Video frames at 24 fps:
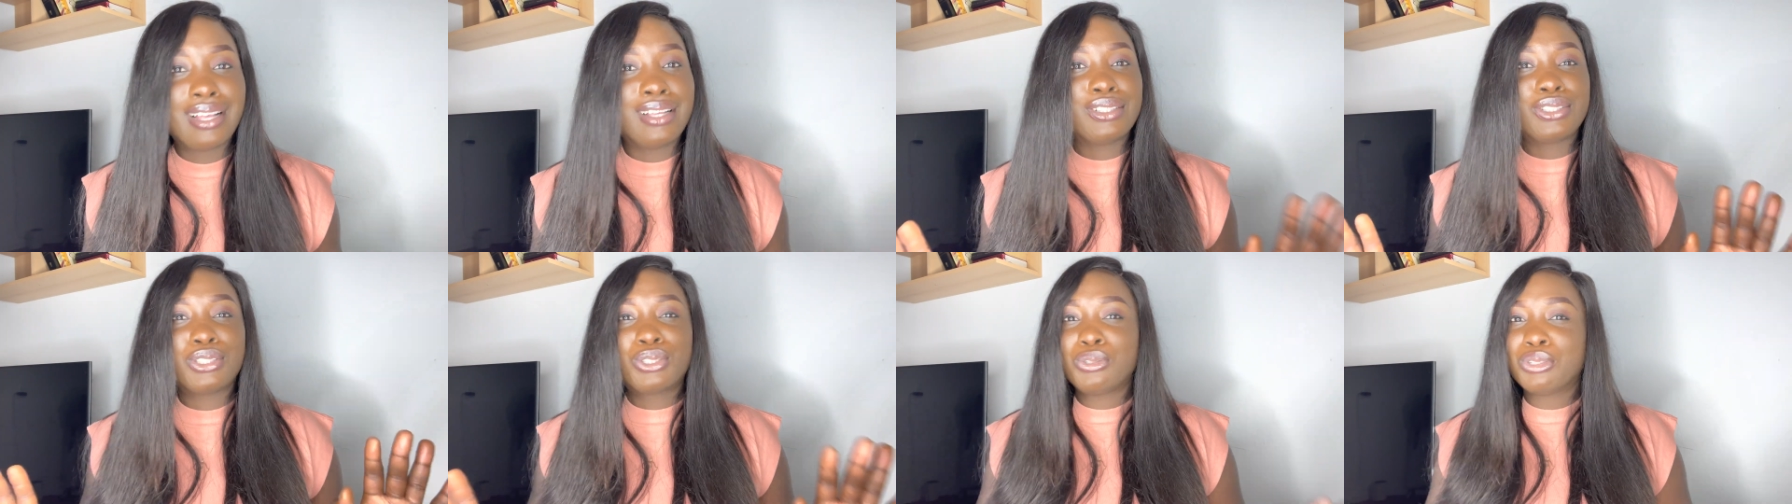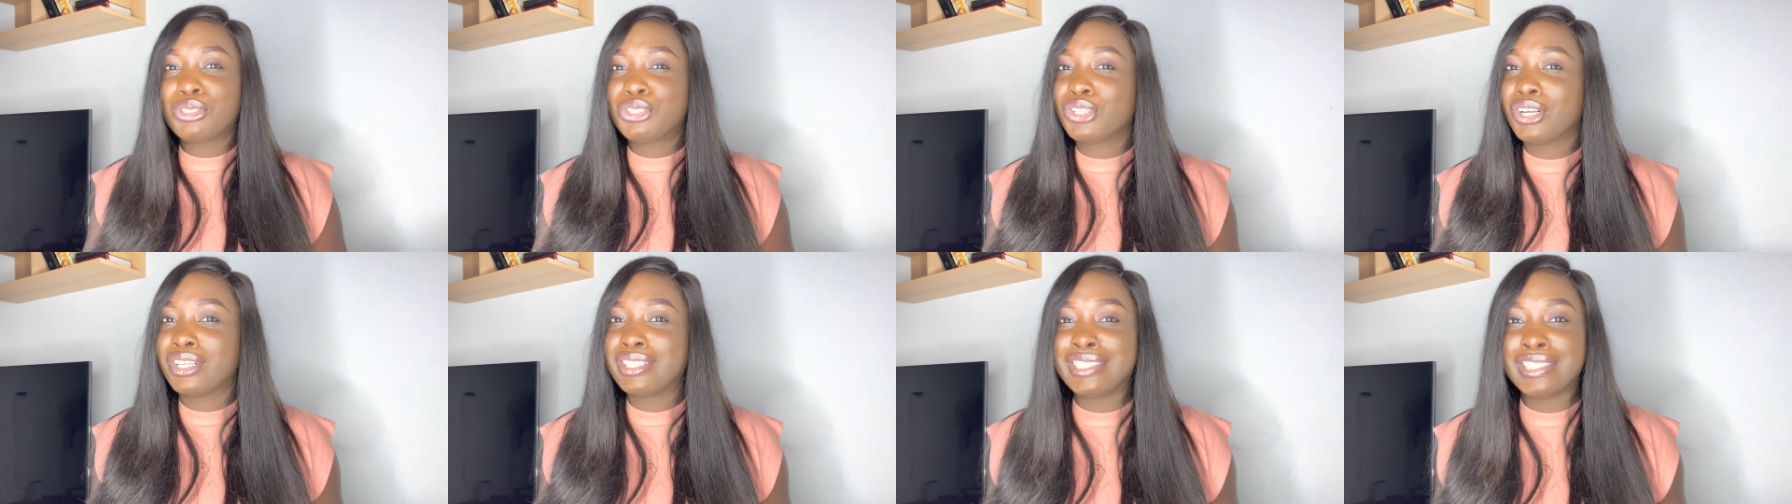
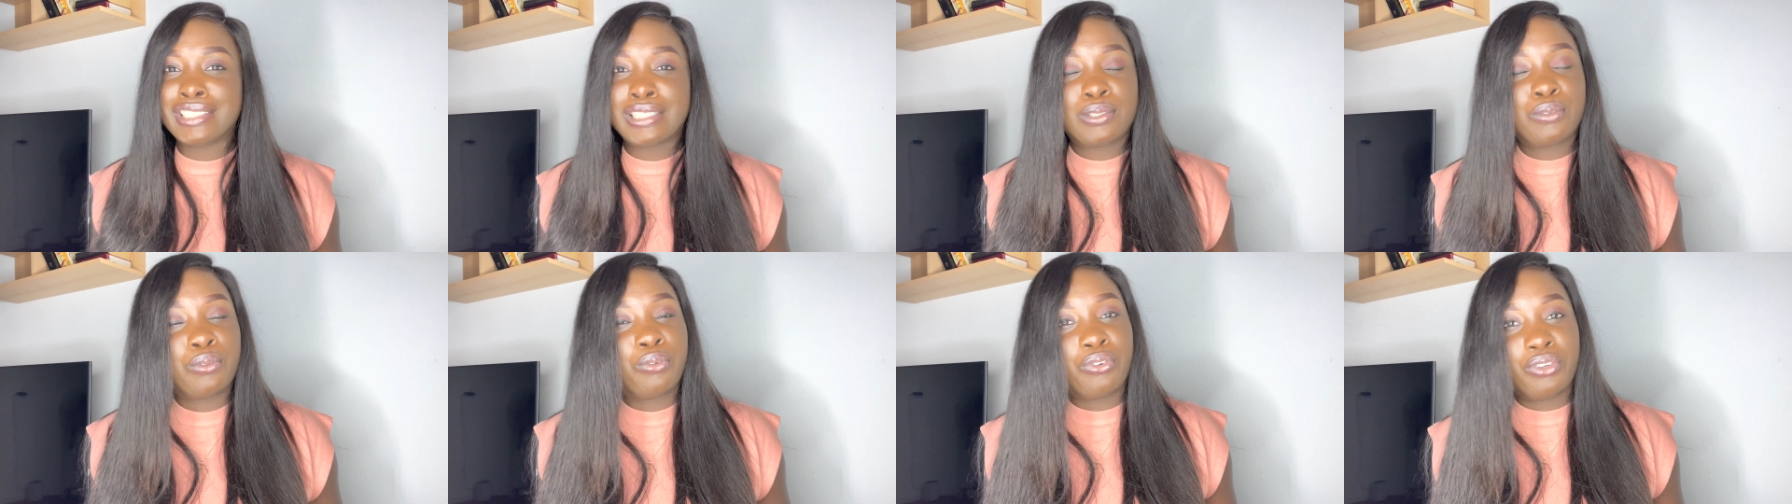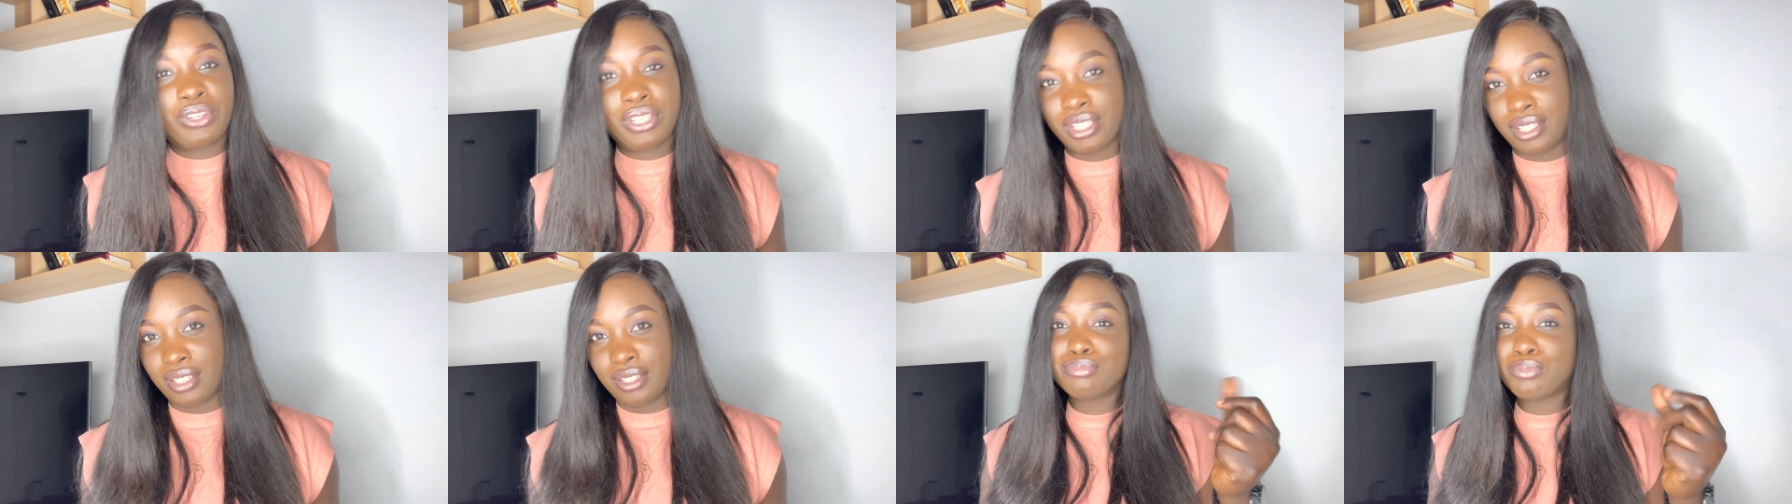Tuition is
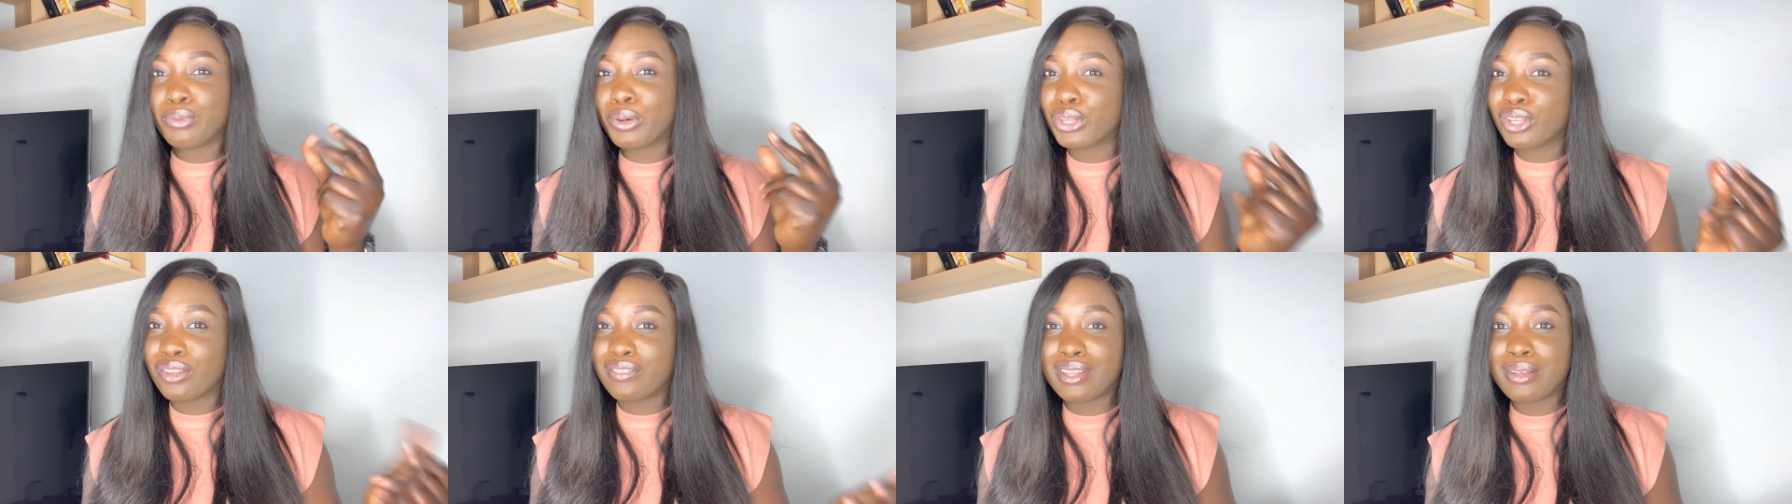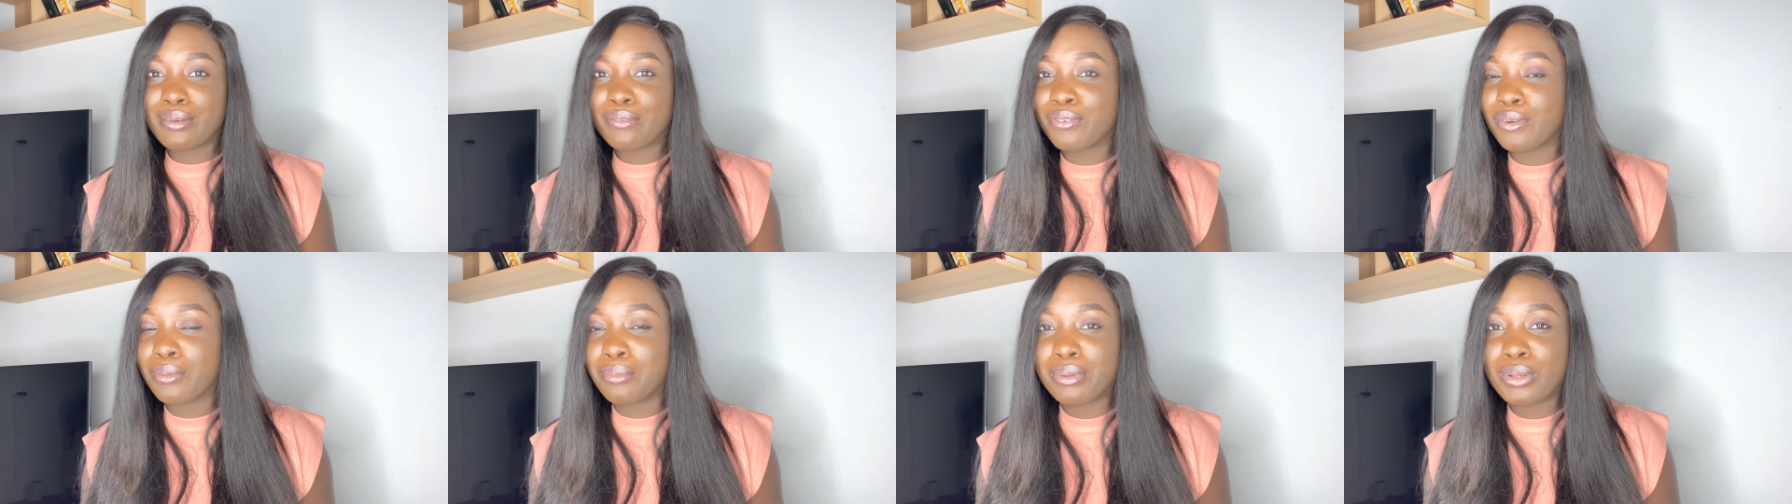free. Both of them
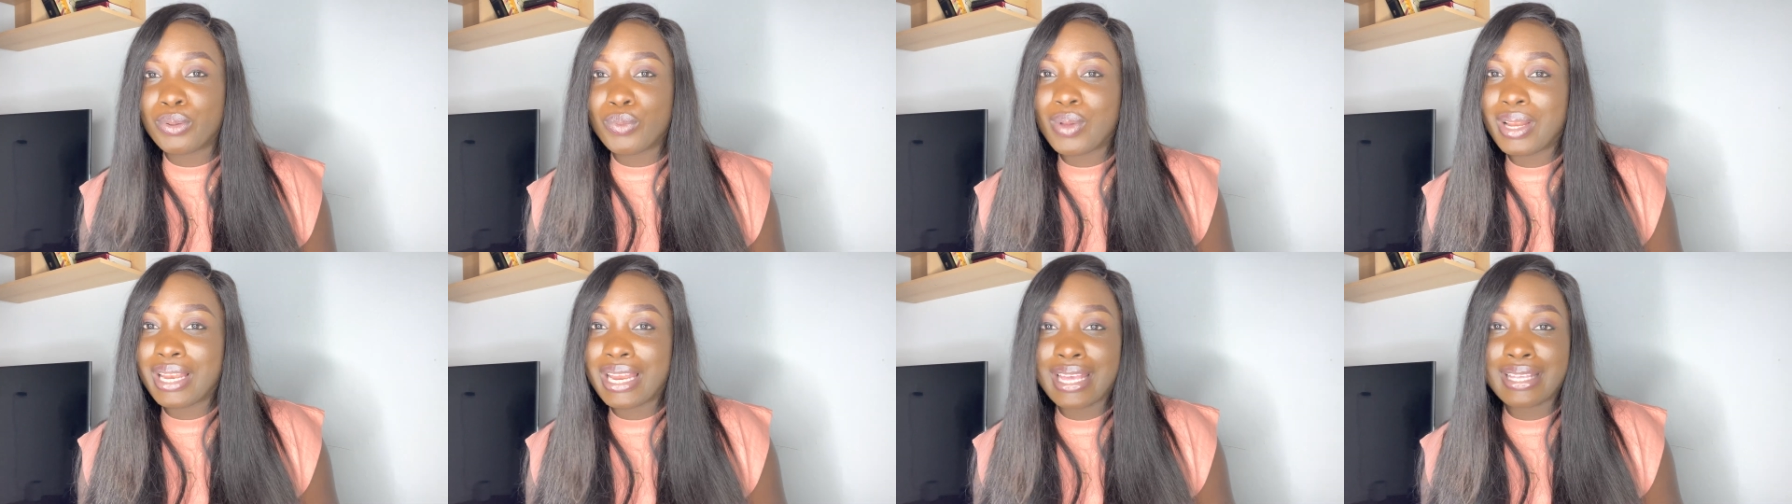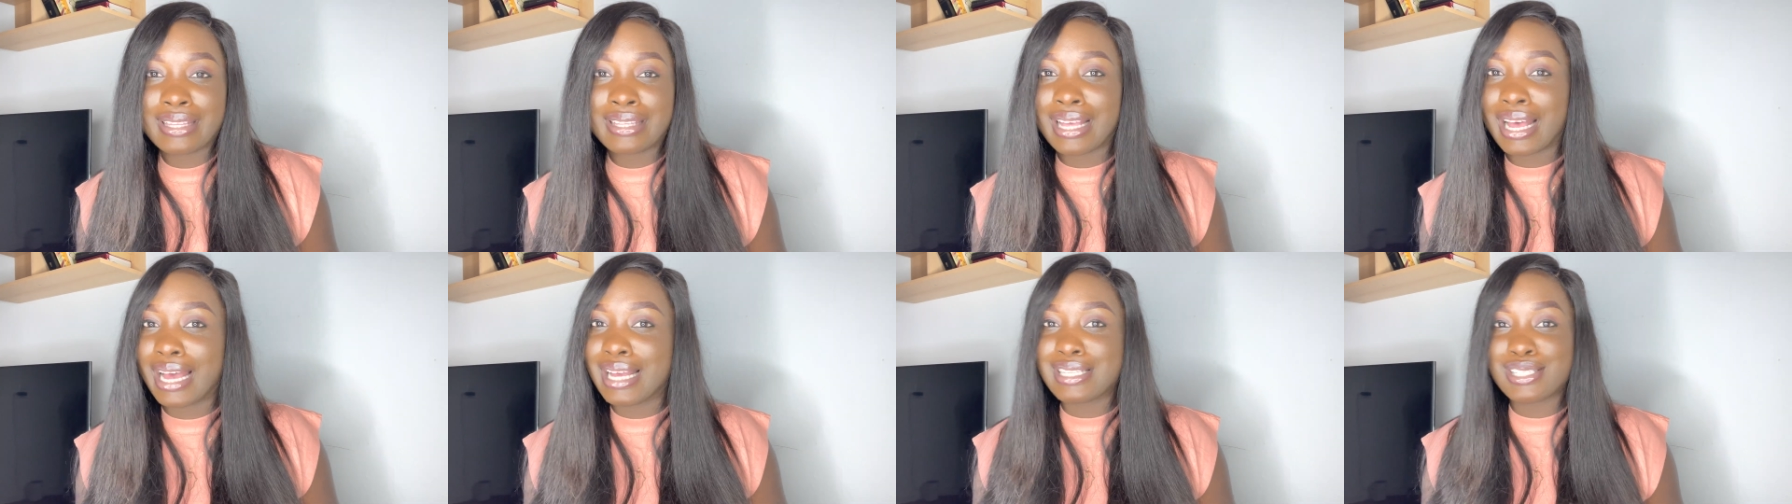for me were like
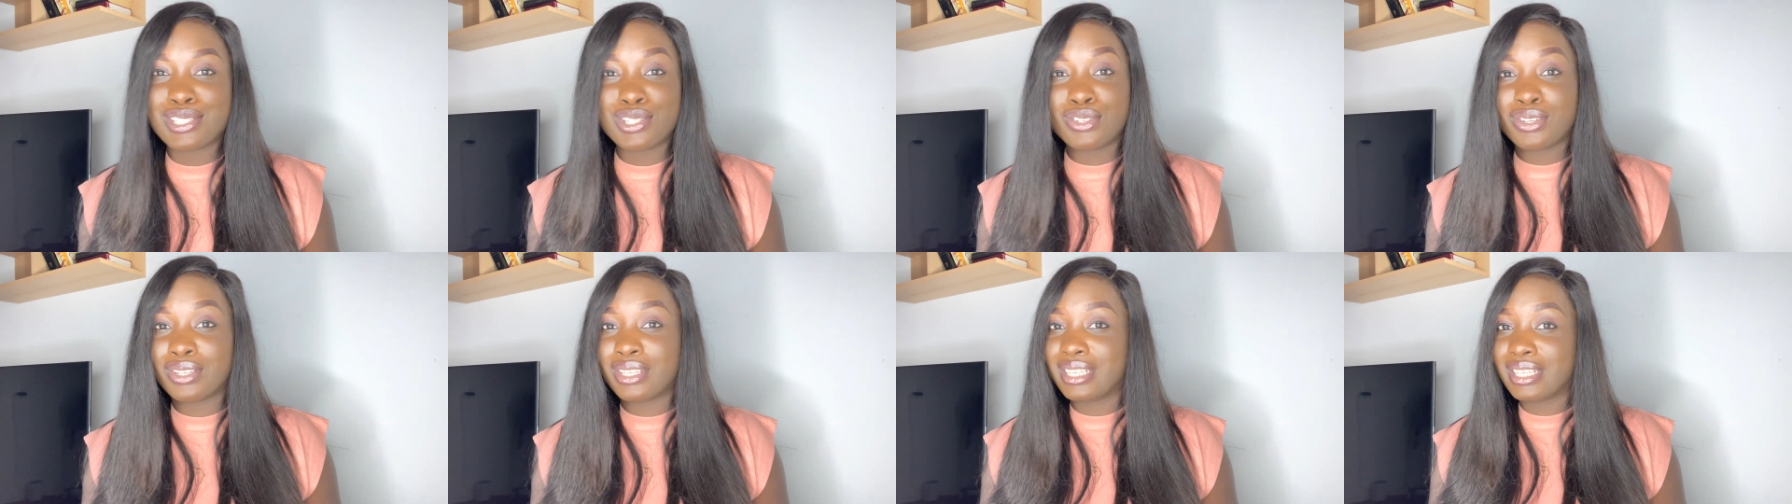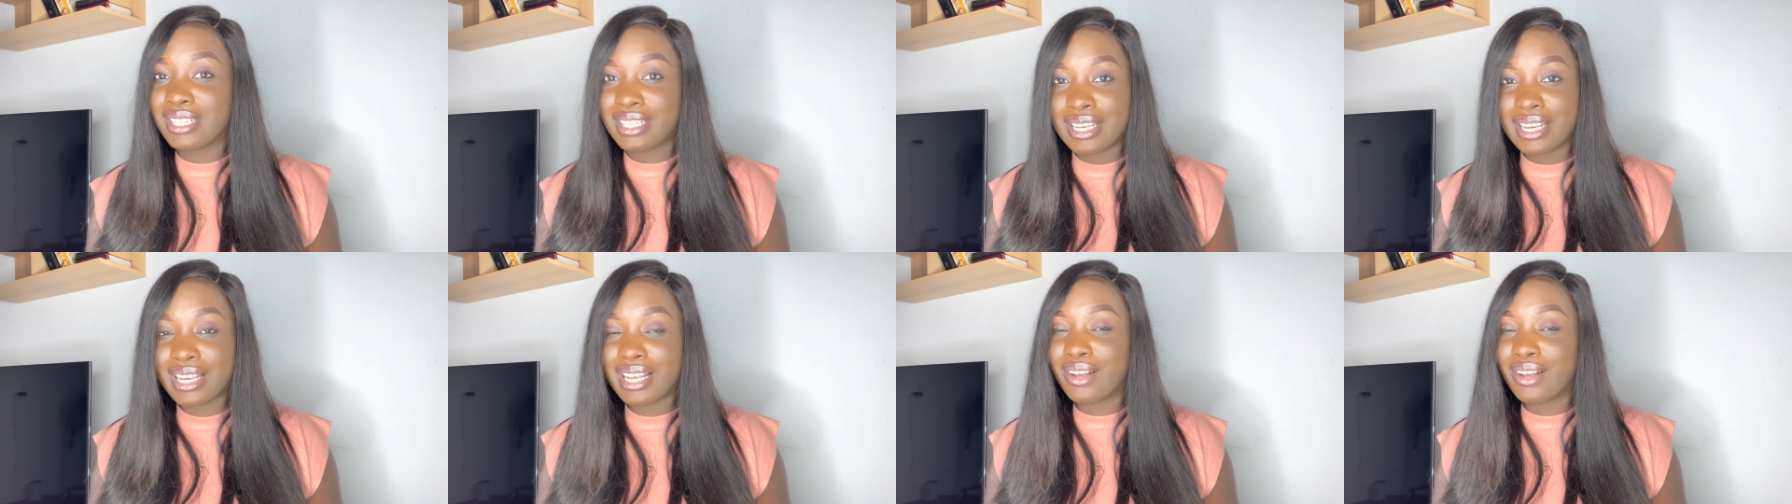the icing on the cake.